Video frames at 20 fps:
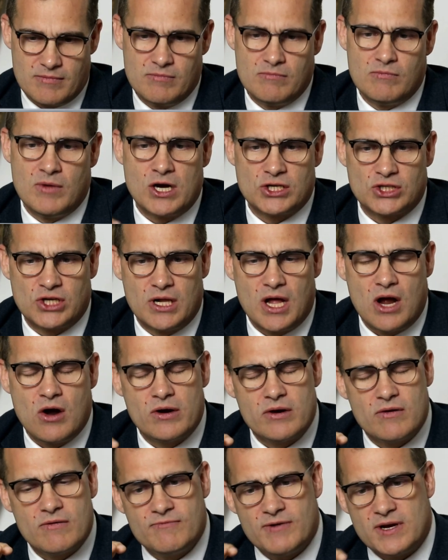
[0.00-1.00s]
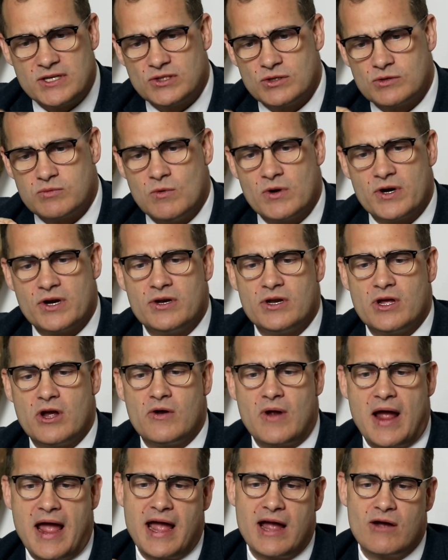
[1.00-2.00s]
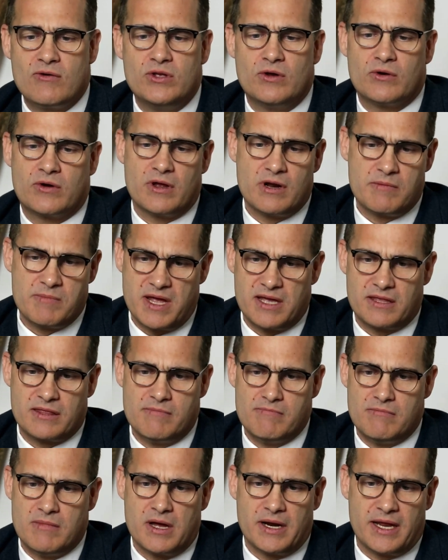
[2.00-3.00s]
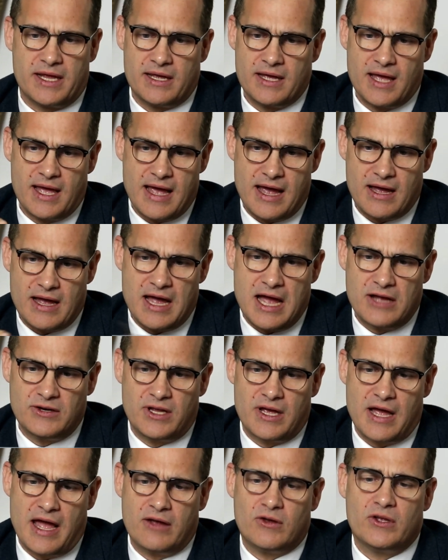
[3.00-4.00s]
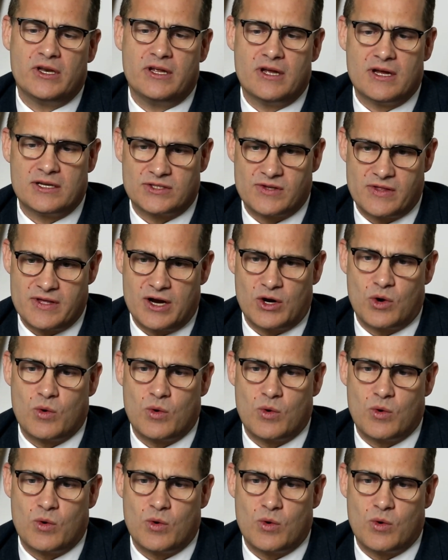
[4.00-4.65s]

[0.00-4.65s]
Marshall, our investors want to know how you're going to make the money. How, do you, how can you answer that